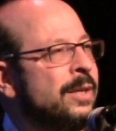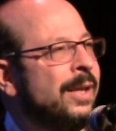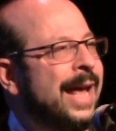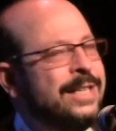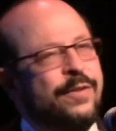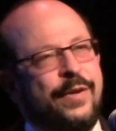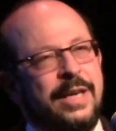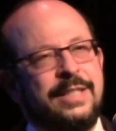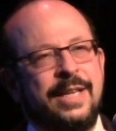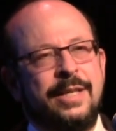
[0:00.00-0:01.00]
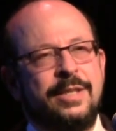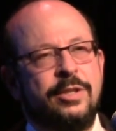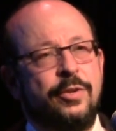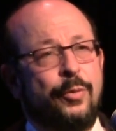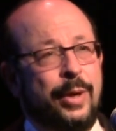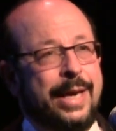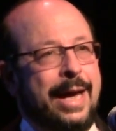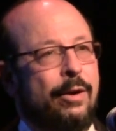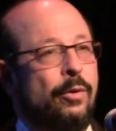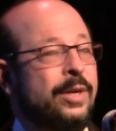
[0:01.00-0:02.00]
classifies things into three
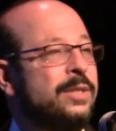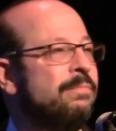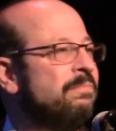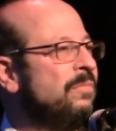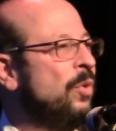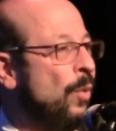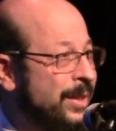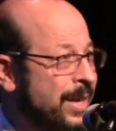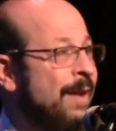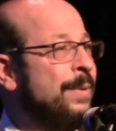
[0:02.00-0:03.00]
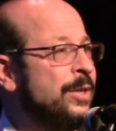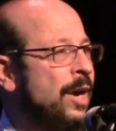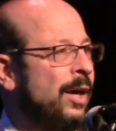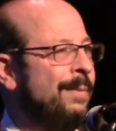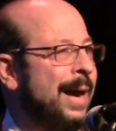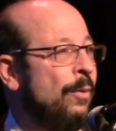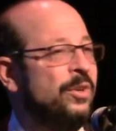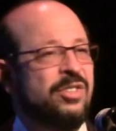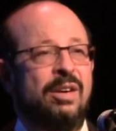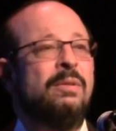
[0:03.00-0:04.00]
categories. The ones I've been talking about,
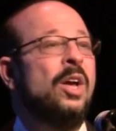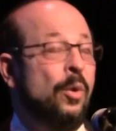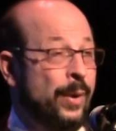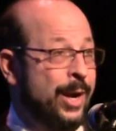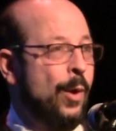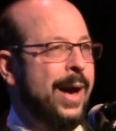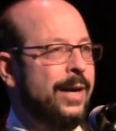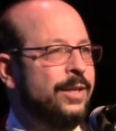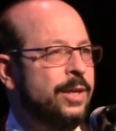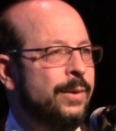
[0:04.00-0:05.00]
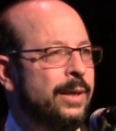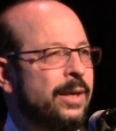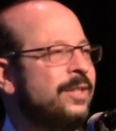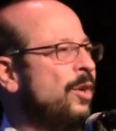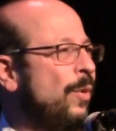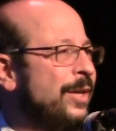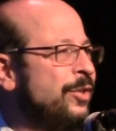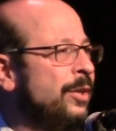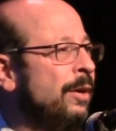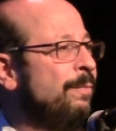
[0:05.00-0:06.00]
which are we know how to do it. It's a
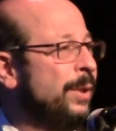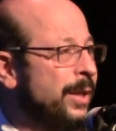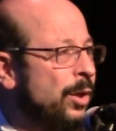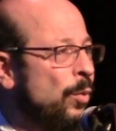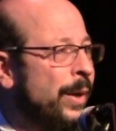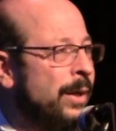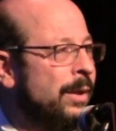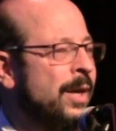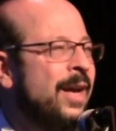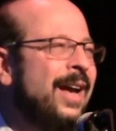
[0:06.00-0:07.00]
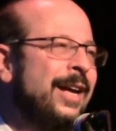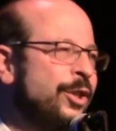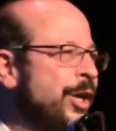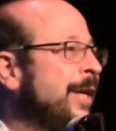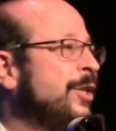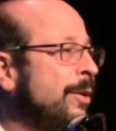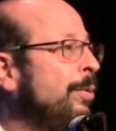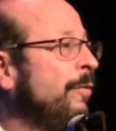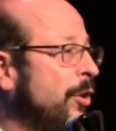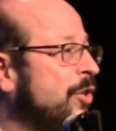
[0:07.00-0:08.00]
question of political will and changing
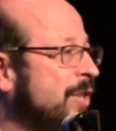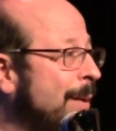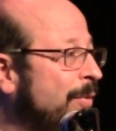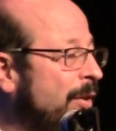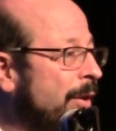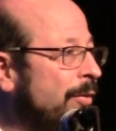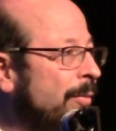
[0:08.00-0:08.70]
perverse subsidies.